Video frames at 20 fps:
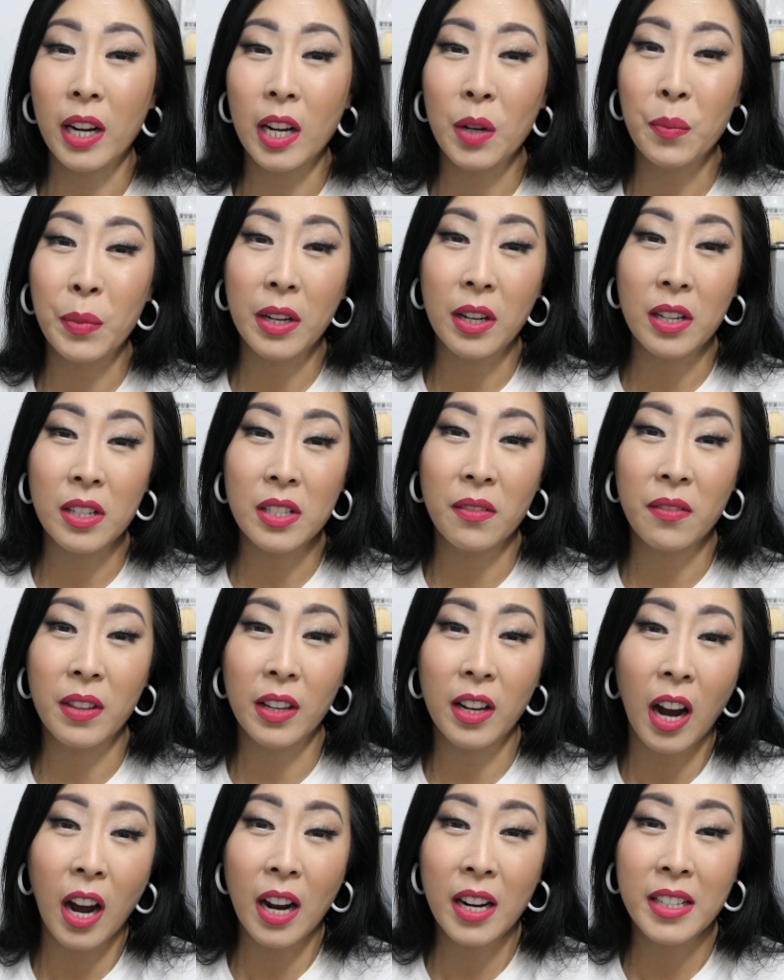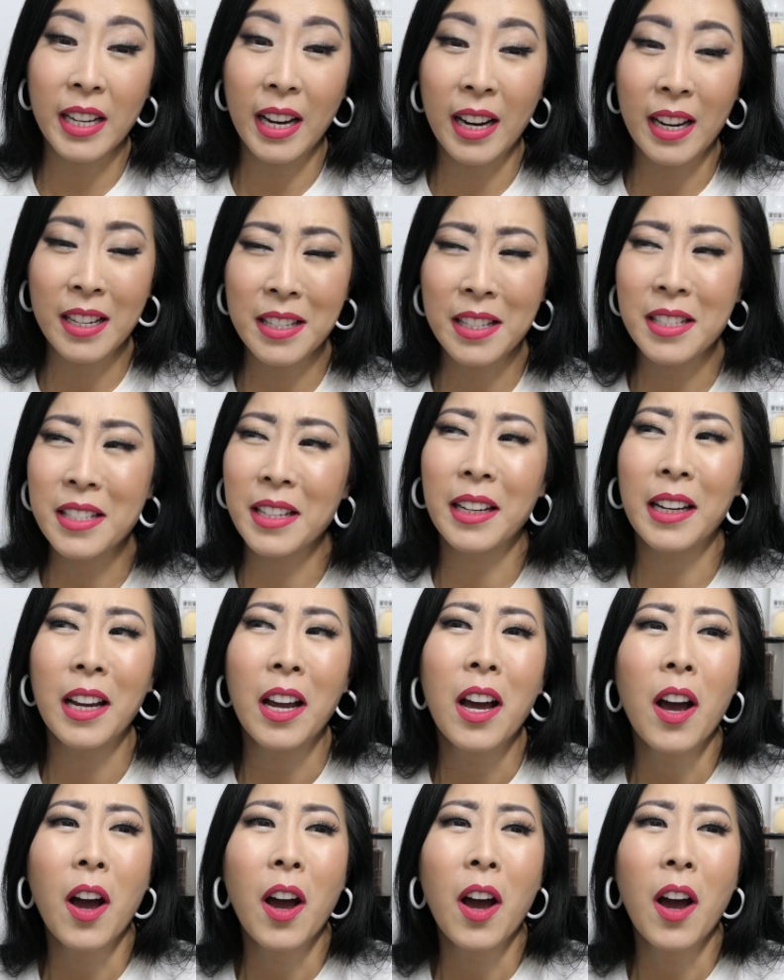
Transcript: it because of the context. It's like,